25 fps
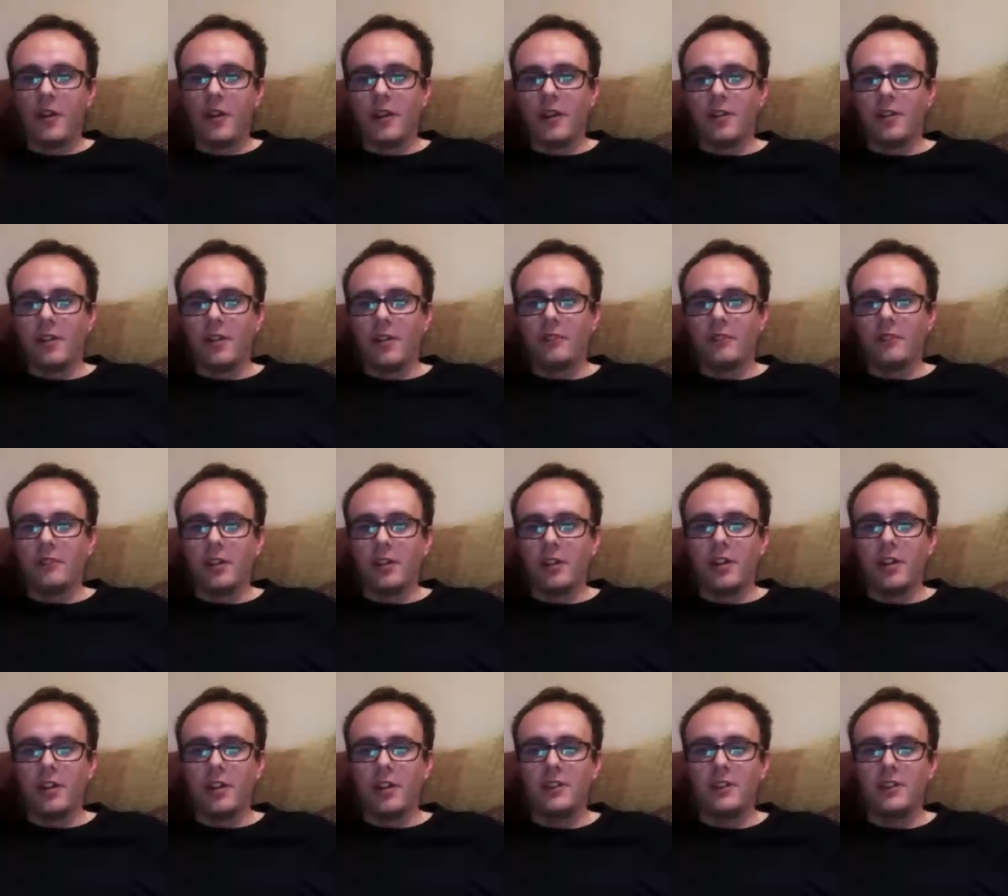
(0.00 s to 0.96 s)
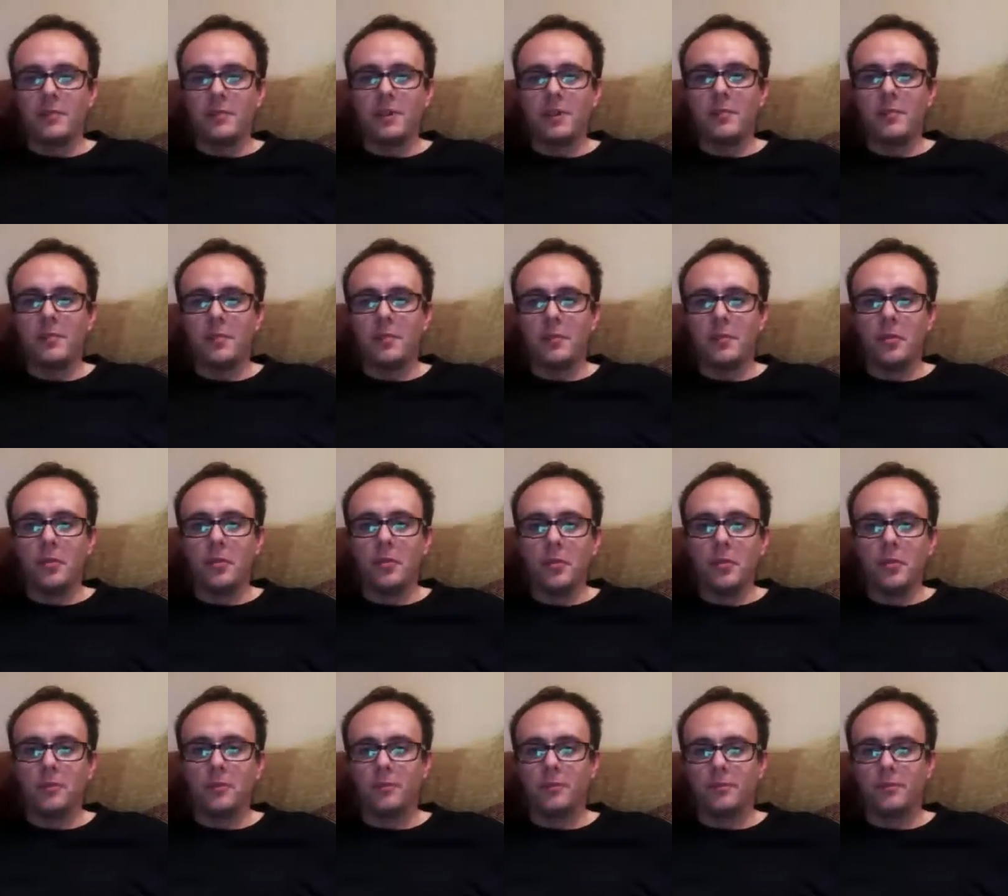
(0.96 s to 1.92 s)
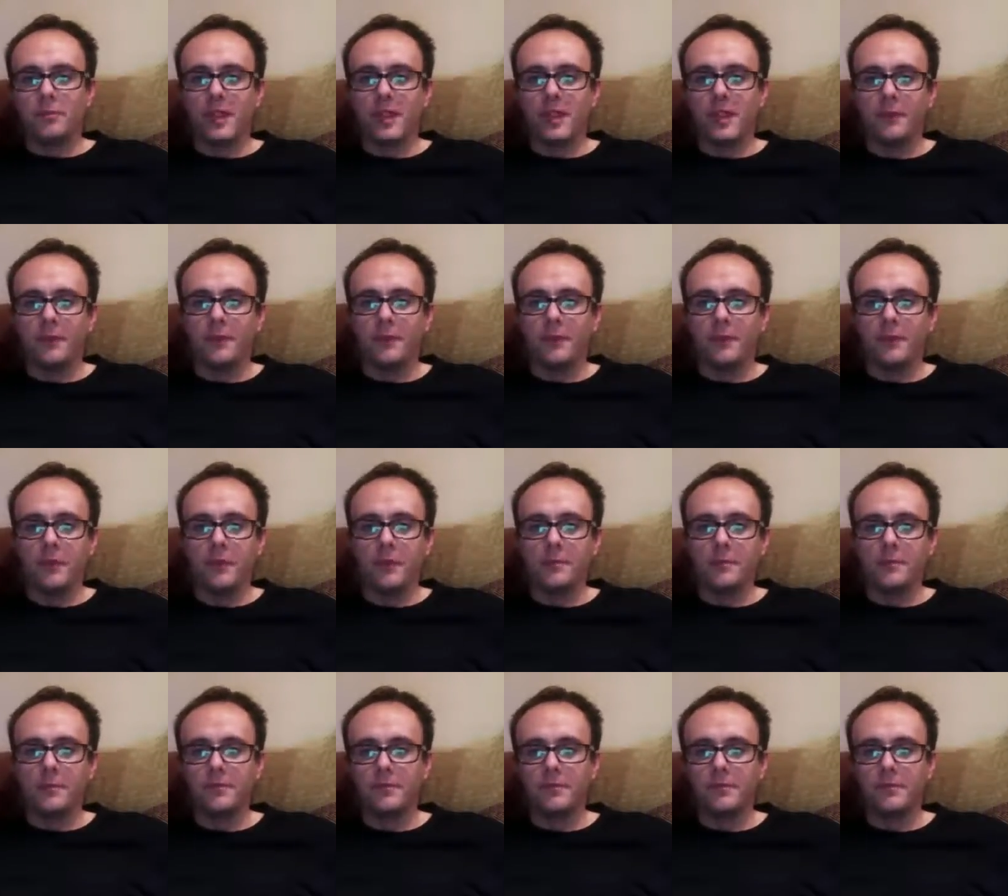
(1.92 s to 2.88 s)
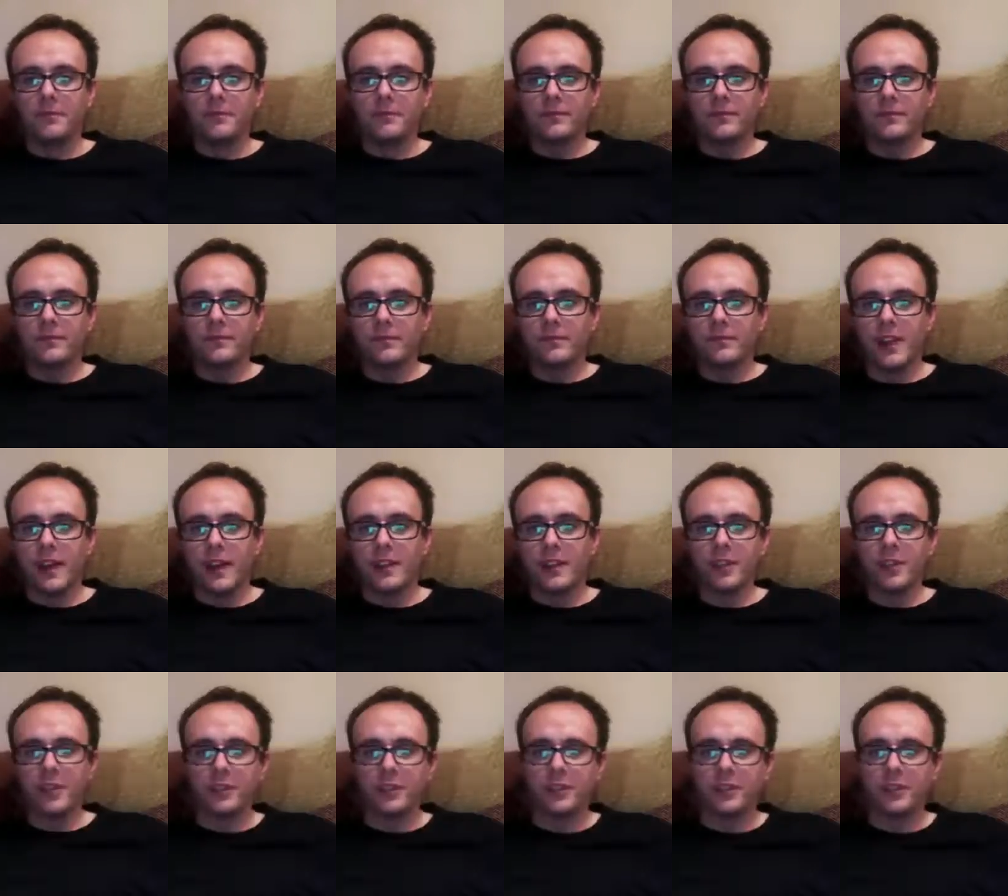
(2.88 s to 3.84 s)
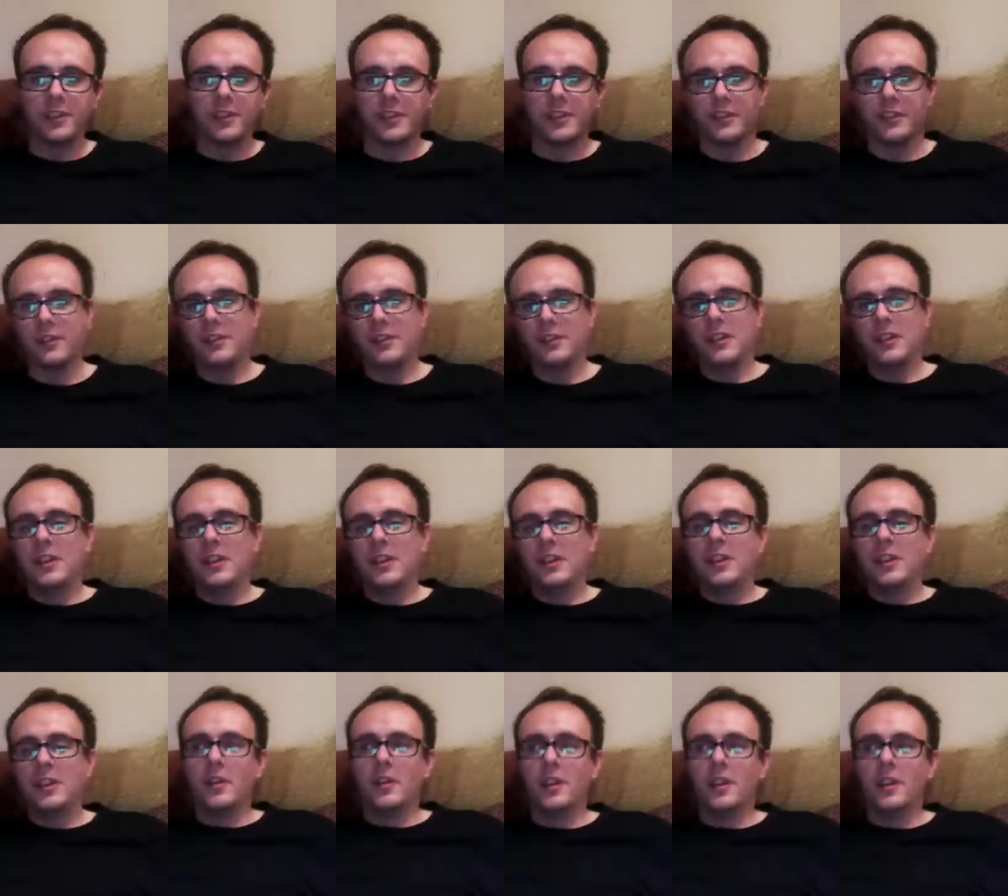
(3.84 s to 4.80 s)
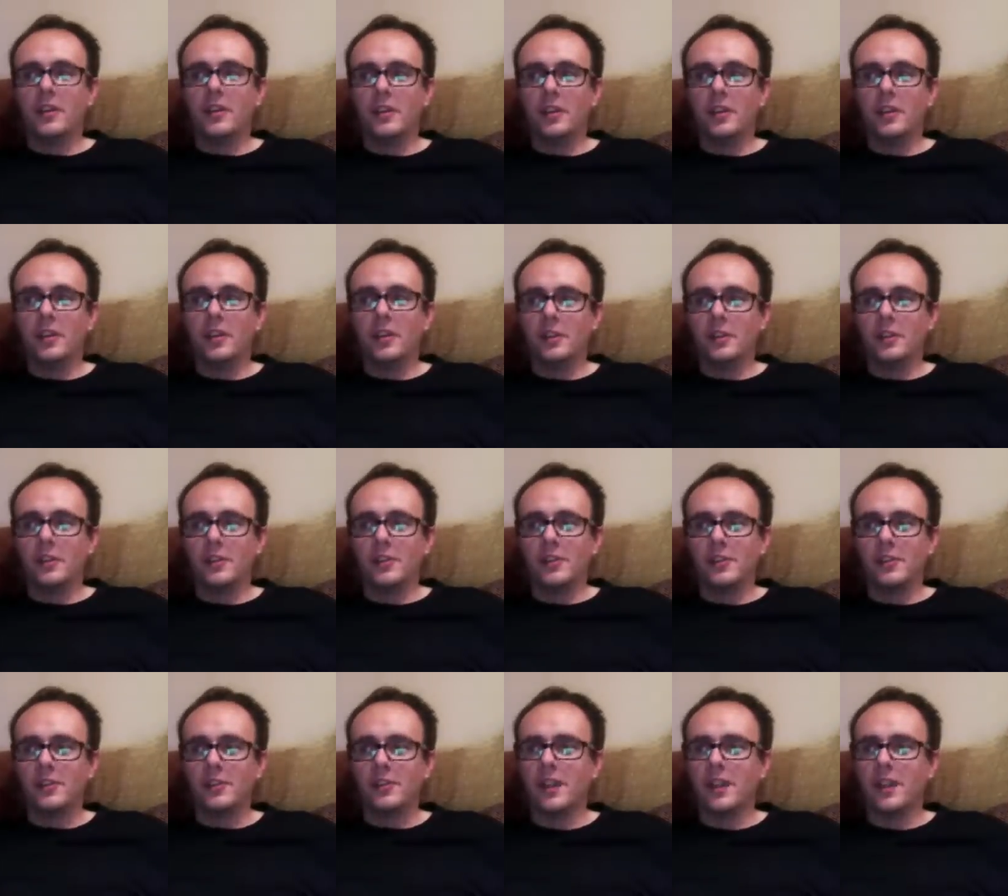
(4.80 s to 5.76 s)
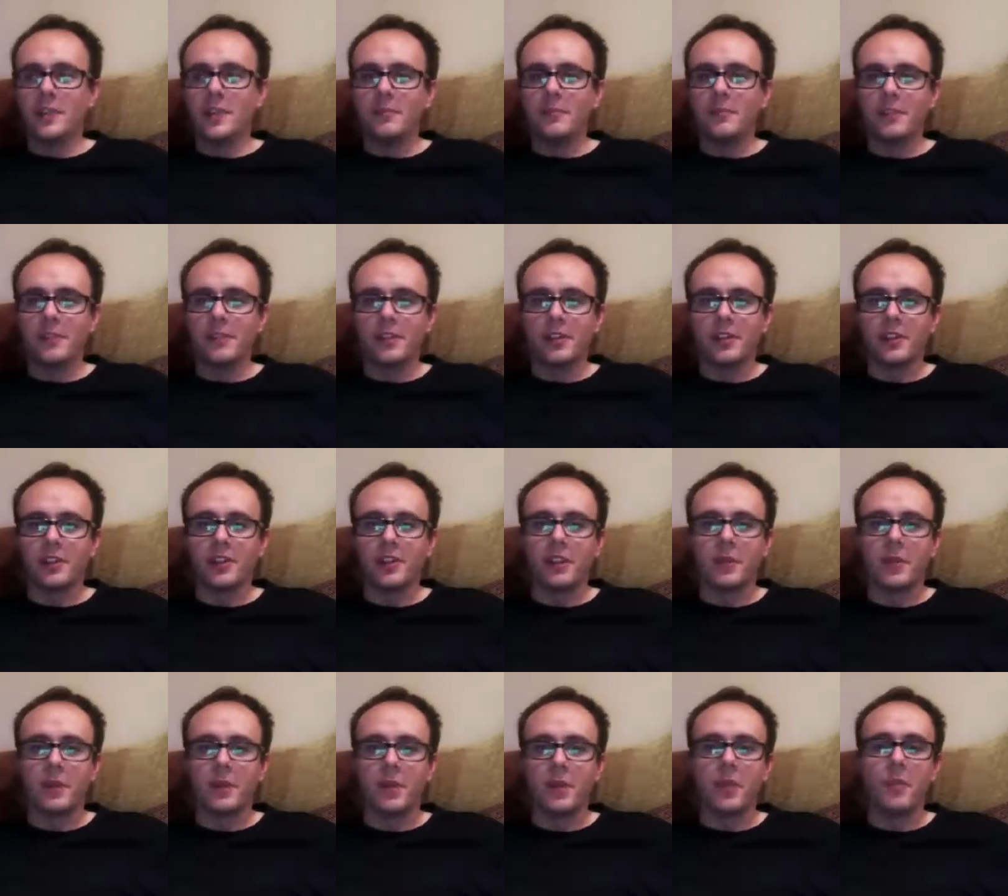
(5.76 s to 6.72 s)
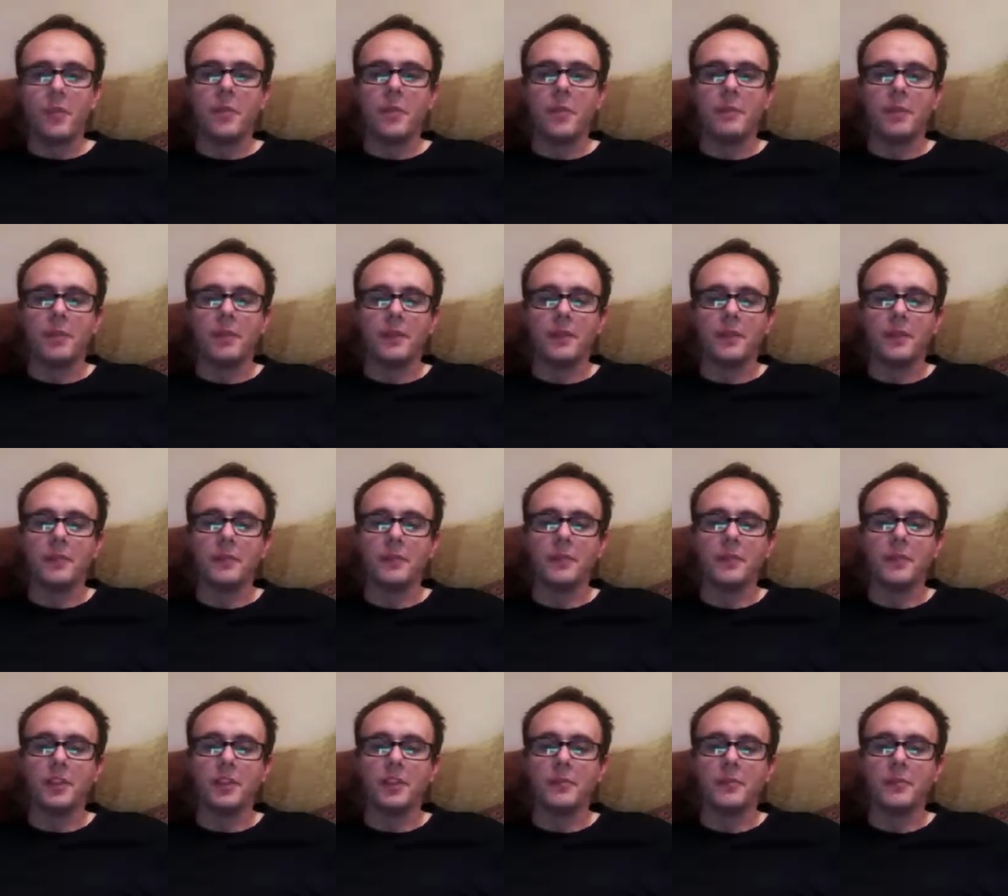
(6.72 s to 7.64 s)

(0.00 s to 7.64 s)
I like to be a bit more platform agnostic, where because there's games that are going to come out on one platform that are going to be